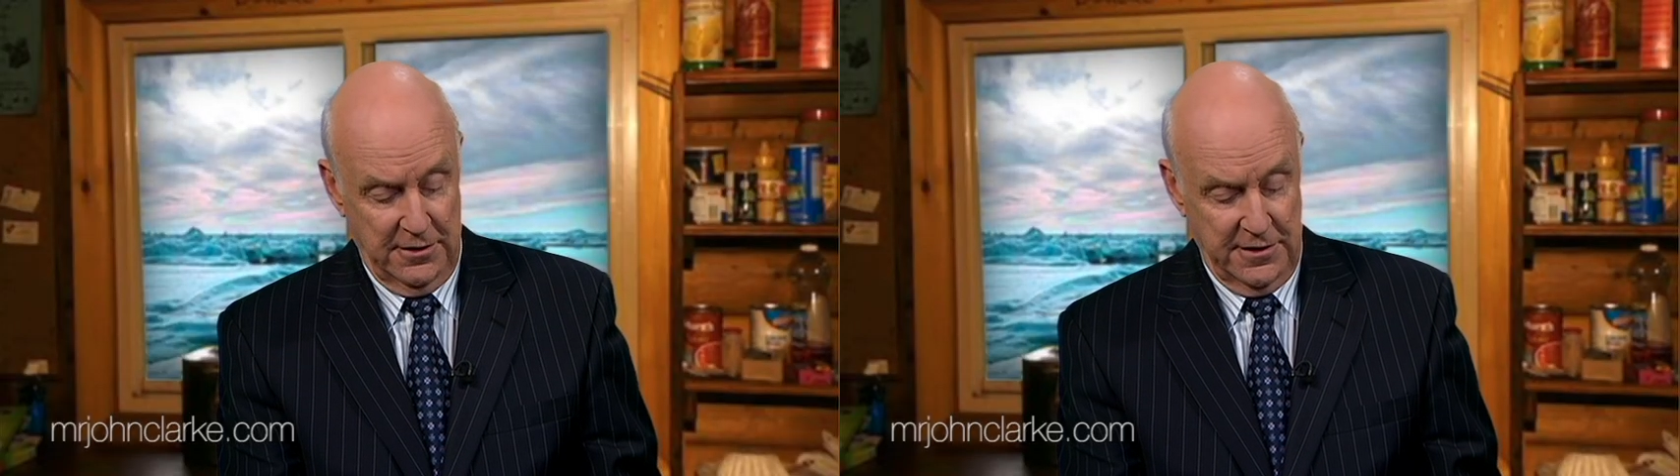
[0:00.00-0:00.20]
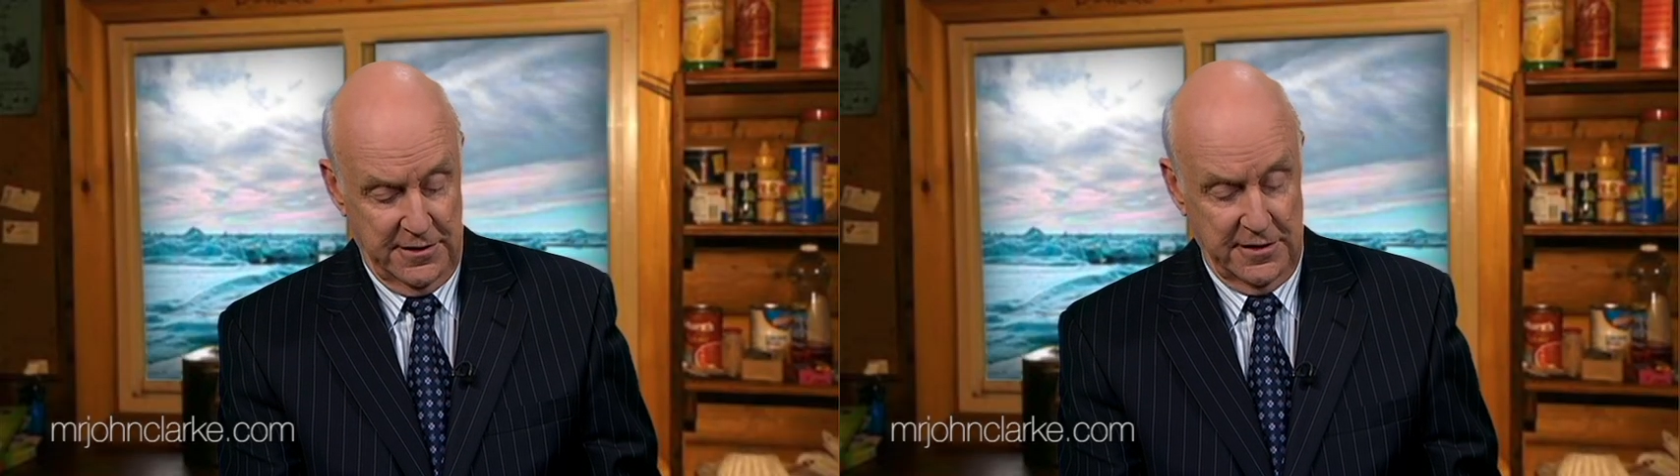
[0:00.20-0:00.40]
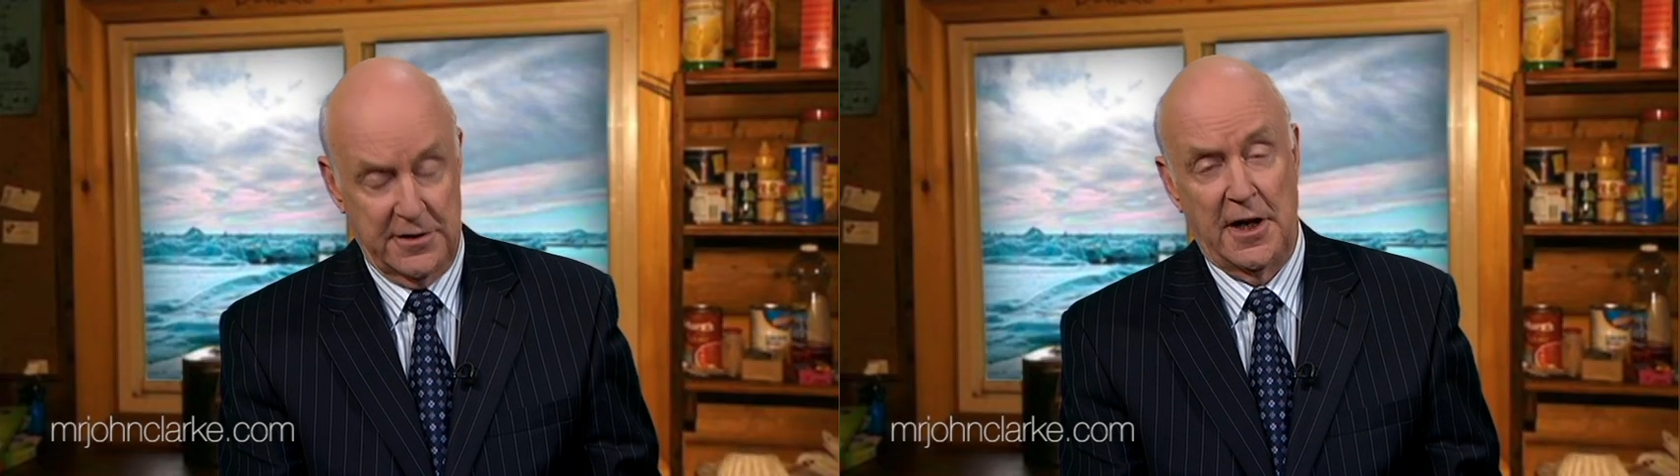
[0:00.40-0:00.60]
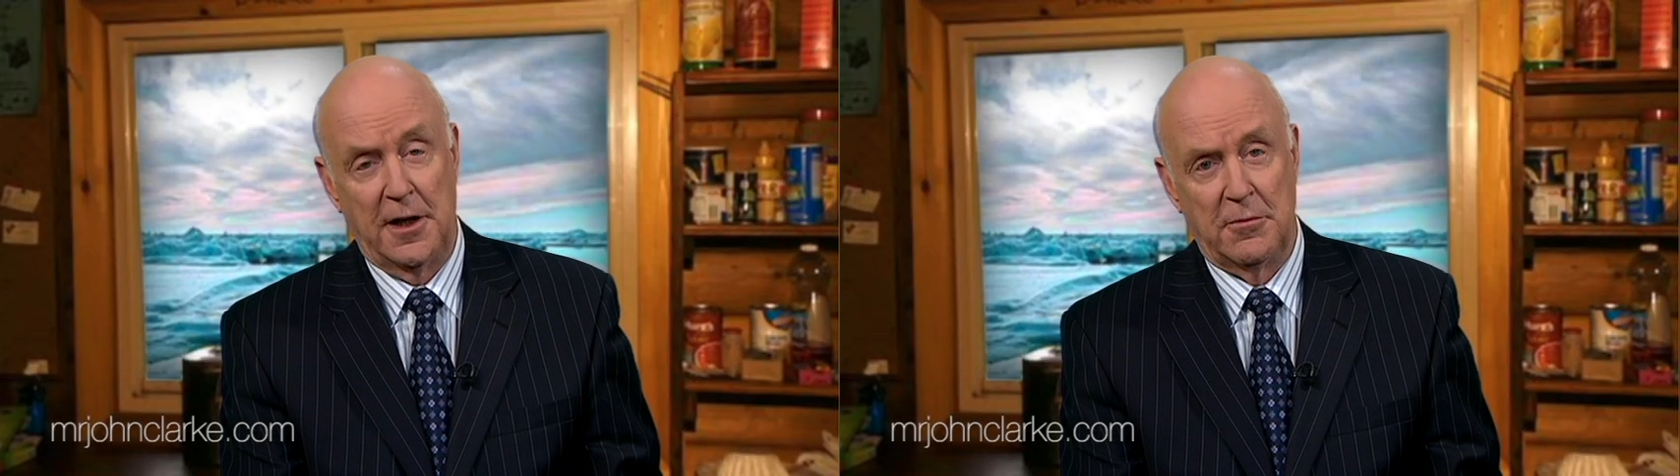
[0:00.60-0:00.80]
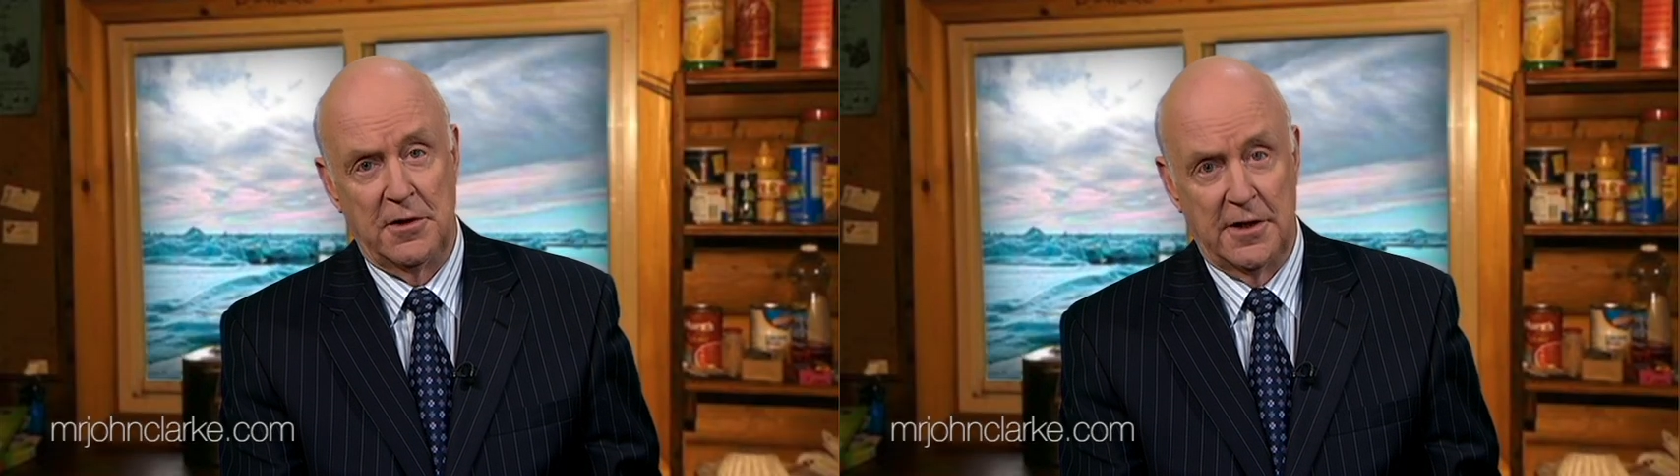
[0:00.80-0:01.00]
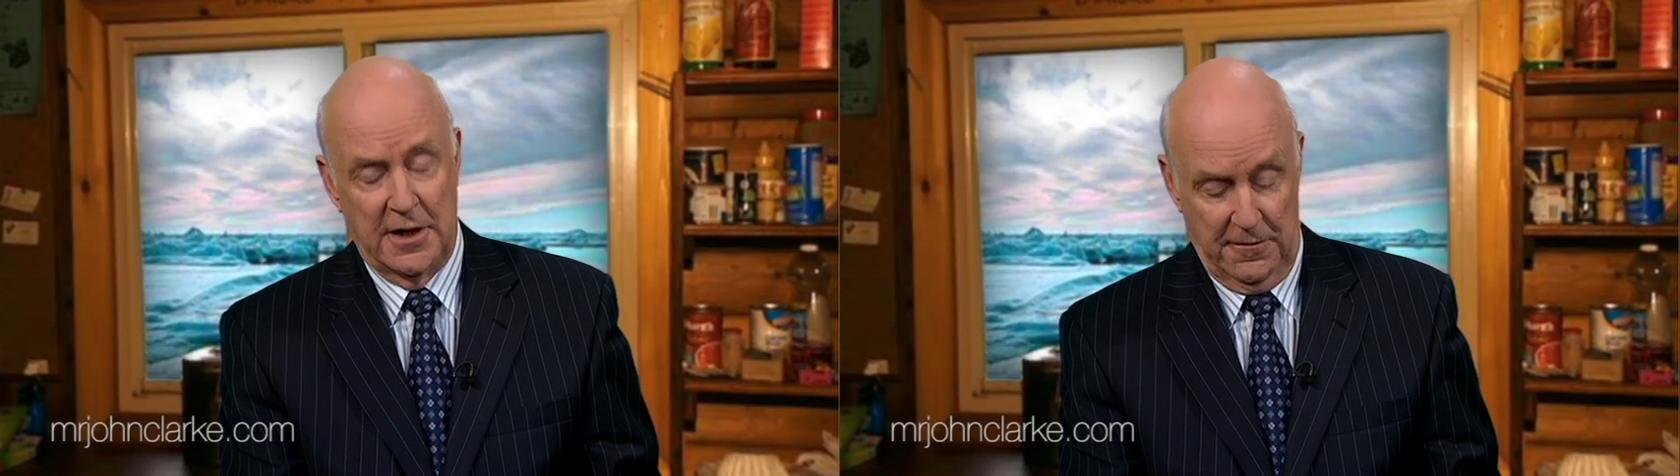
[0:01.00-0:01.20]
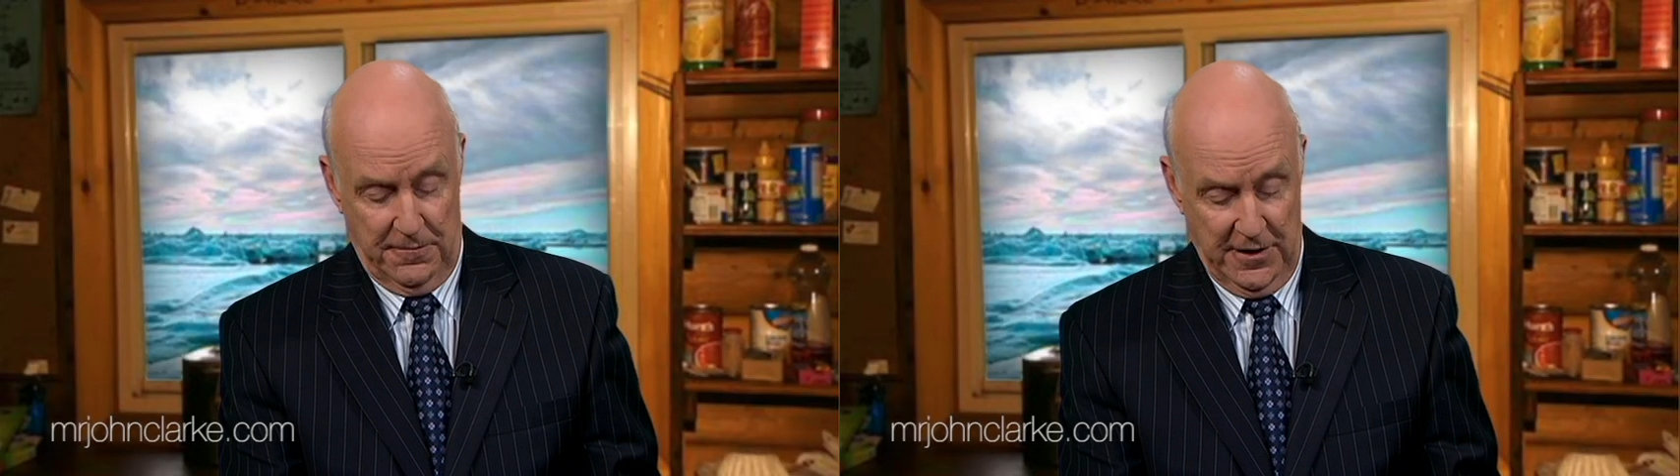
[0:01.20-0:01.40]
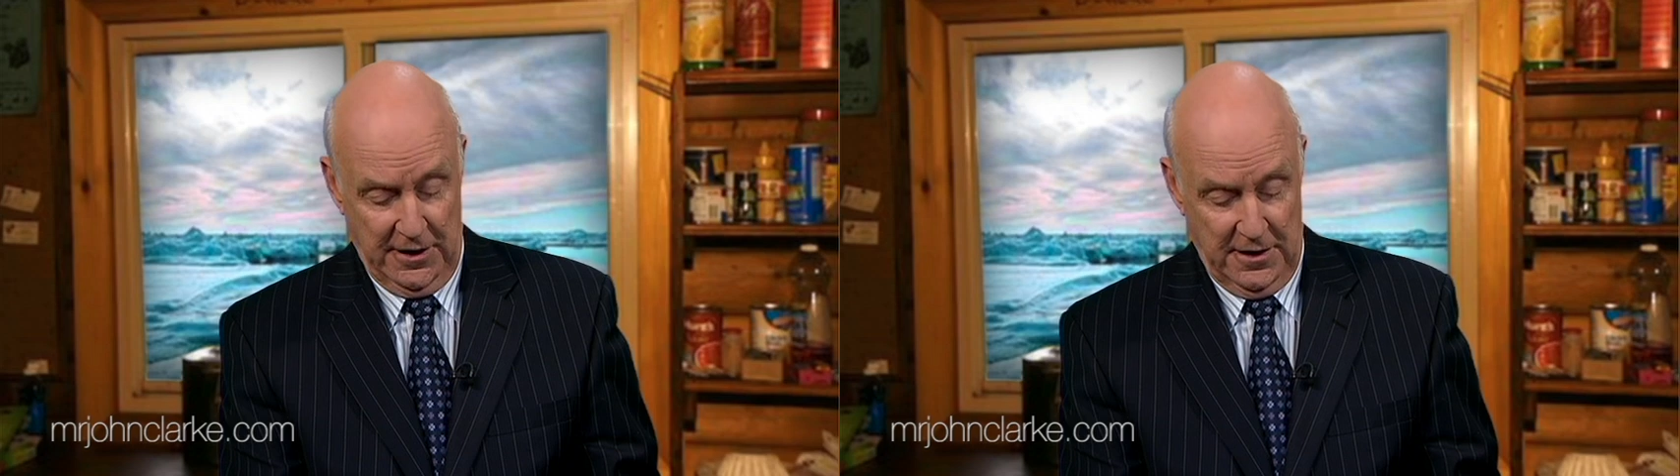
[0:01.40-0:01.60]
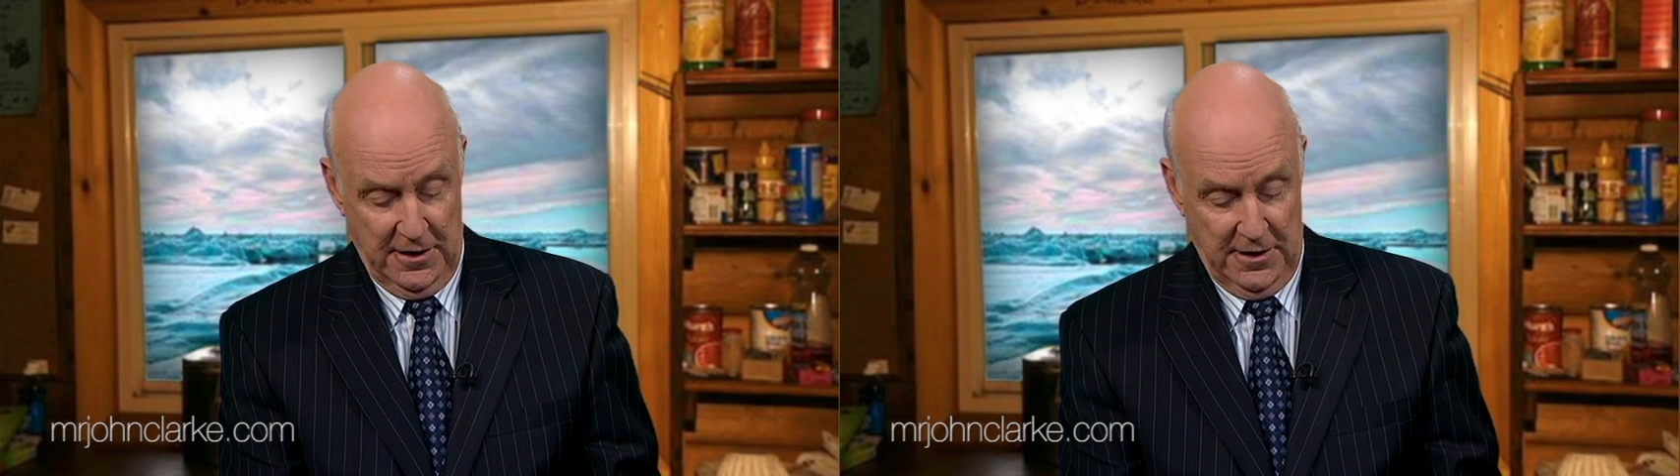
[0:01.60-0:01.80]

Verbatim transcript: this is a statement to that effect